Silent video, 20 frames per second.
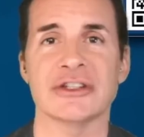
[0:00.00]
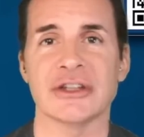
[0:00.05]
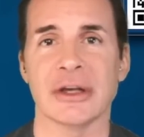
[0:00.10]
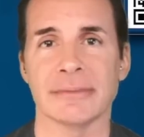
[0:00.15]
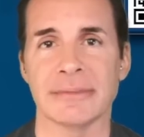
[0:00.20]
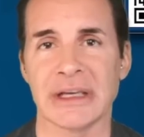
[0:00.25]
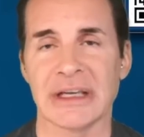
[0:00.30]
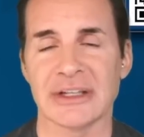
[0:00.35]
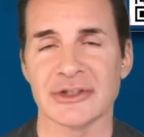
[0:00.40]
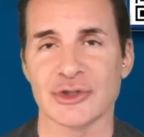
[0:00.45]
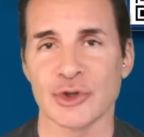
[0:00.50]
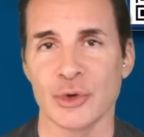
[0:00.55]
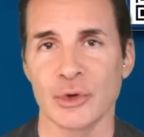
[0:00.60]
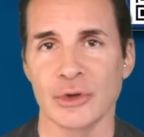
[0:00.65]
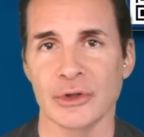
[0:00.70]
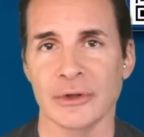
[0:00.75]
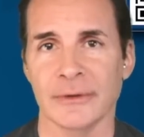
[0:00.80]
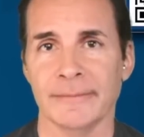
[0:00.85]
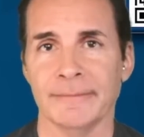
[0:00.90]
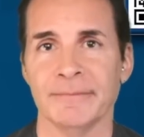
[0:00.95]
something at
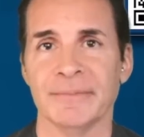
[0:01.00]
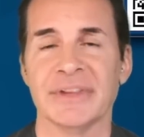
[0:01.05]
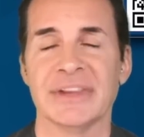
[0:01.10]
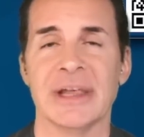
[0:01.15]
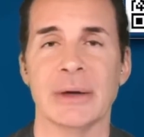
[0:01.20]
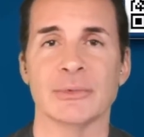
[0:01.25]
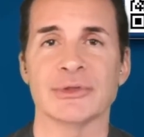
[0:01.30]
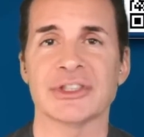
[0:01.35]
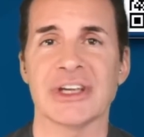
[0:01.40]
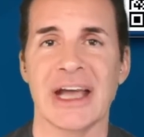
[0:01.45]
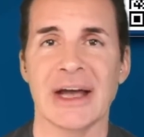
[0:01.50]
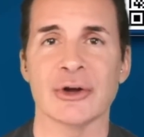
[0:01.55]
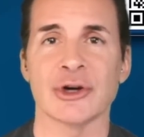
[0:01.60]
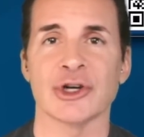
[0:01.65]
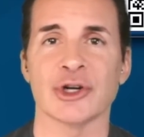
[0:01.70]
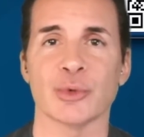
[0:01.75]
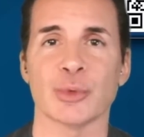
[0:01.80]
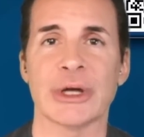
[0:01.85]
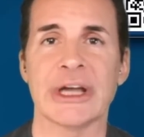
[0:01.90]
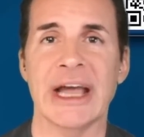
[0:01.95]
school that was counter
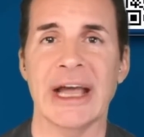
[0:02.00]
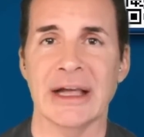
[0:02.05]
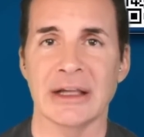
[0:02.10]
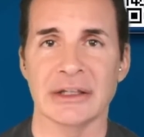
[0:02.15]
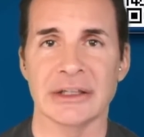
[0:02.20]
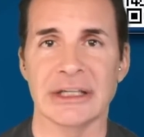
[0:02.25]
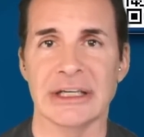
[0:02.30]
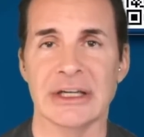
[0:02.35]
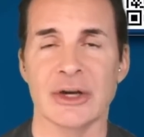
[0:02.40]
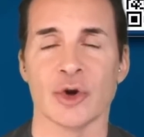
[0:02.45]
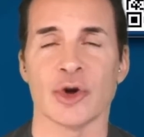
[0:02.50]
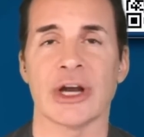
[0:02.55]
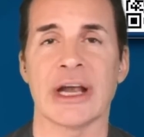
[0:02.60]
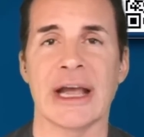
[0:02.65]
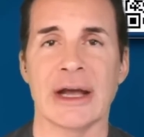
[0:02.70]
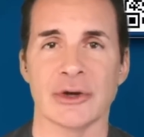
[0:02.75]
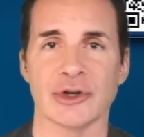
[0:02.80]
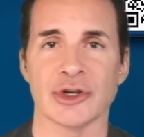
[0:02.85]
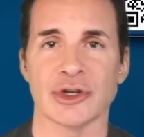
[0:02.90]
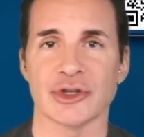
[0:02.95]
to reality or
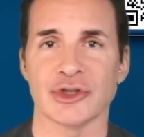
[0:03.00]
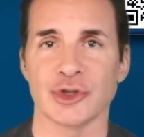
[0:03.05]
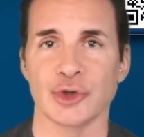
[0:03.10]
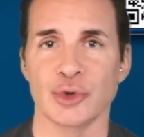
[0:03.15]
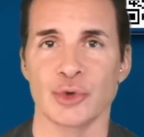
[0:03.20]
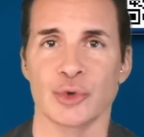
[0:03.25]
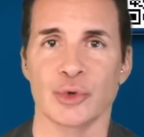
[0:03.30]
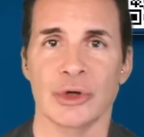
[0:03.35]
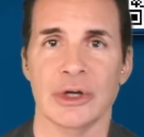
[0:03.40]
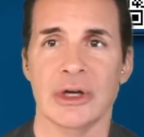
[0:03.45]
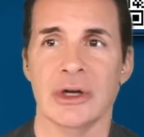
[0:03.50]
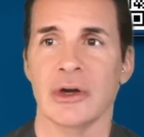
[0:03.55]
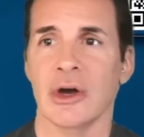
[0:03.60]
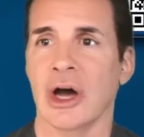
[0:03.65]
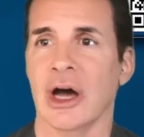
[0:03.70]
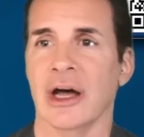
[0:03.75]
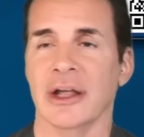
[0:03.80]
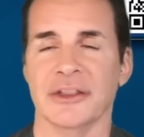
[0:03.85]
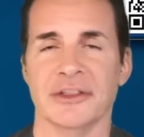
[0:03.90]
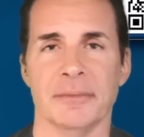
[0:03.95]
counter to
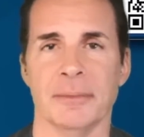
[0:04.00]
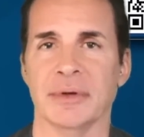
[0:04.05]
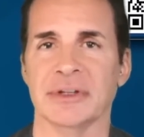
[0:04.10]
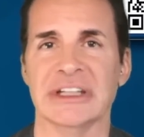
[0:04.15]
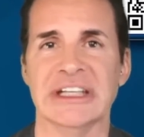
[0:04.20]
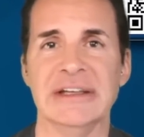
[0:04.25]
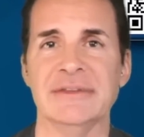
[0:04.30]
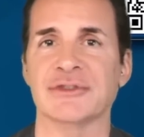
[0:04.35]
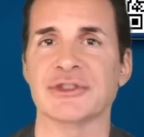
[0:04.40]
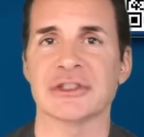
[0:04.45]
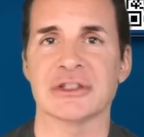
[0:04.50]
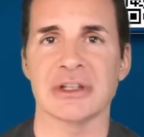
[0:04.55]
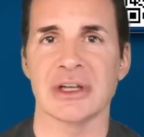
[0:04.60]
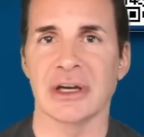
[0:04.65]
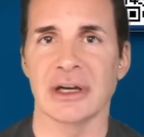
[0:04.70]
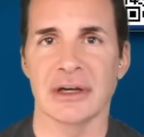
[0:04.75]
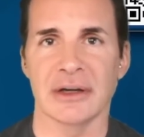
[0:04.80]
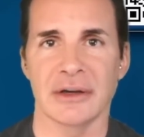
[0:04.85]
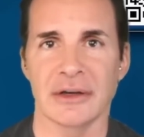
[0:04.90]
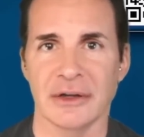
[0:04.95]
uh, the beliefs,
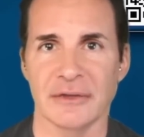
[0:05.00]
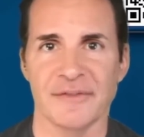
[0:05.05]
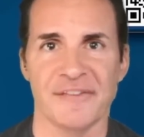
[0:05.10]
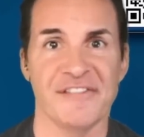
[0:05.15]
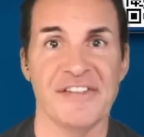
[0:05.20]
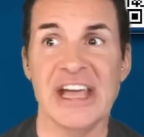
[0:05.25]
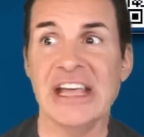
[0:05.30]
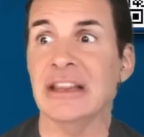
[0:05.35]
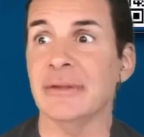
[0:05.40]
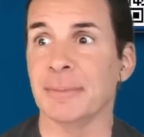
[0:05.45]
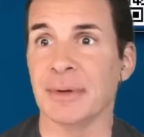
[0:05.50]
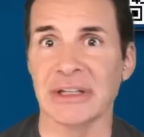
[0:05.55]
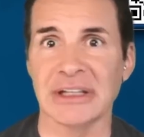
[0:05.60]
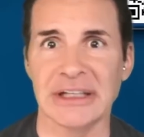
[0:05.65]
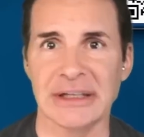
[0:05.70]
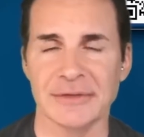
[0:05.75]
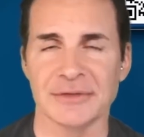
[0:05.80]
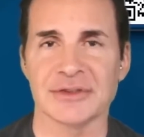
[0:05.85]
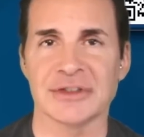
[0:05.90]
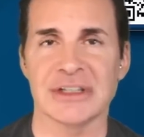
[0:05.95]
uh, uh faith
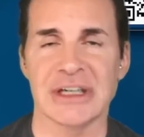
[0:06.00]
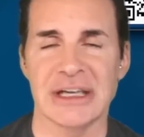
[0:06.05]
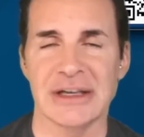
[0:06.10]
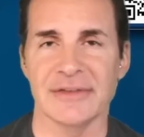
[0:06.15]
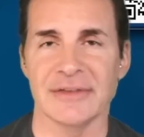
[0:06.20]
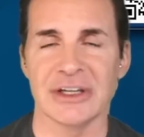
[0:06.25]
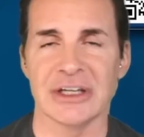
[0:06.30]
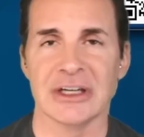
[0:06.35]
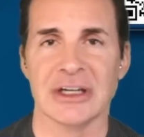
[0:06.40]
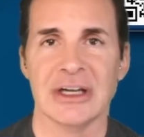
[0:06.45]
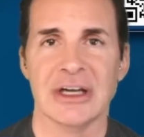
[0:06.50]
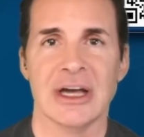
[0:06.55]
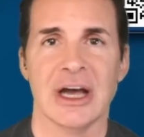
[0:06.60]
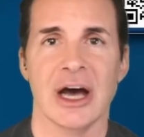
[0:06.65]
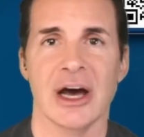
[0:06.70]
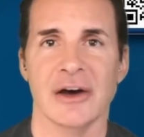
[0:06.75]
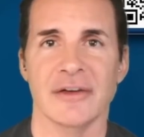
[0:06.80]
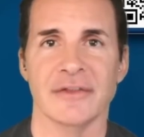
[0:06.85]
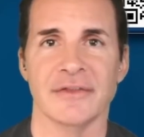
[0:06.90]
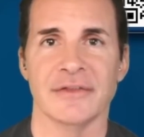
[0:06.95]
beliefs even,
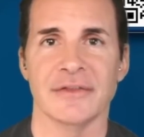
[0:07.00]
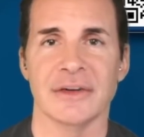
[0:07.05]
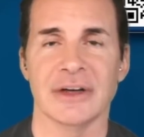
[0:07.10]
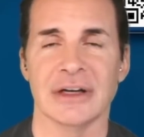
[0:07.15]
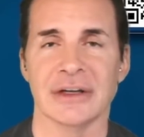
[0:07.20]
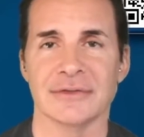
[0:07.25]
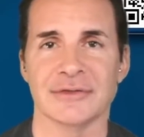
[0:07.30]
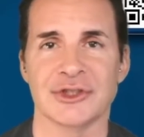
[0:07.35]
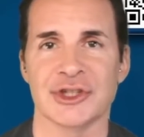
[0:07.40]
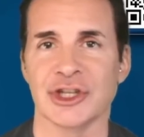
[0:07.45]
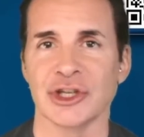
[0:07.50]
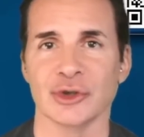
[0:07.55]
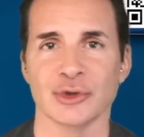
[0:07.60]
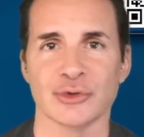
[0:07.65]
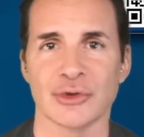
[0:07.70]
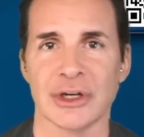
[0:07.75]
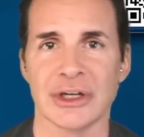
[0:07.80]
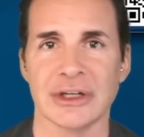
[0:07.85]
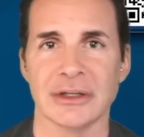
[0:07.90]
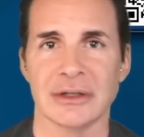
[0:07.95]
of, of
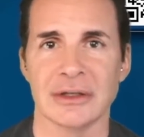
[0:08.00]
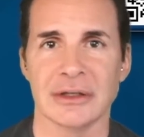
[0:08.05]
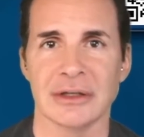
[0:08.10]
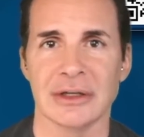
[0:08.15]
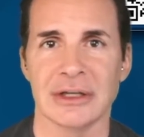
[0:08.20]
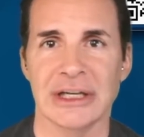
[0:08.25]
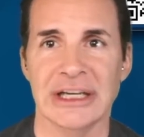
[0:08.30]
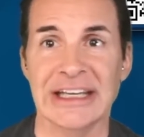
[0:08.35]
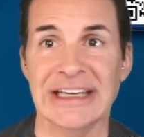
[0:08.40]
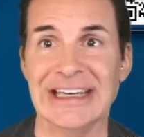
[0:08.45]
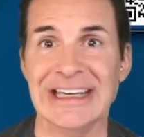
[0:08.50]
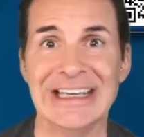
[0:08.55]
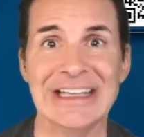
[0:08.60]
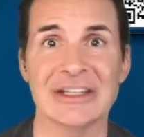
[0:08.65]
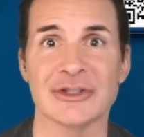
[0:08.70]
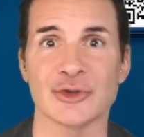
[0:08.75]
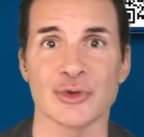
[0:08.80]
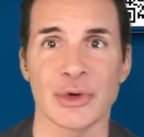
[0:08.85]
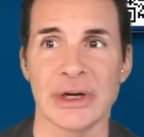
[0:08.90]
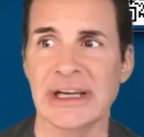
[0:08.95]
children in
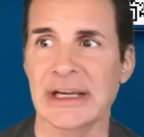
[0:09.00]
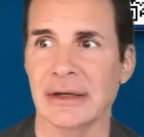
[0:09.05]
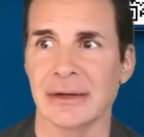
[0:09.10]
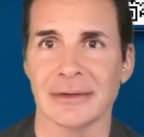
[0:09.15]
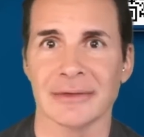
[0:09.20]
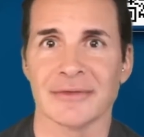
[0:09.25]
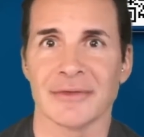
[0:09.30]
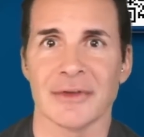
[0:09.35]
history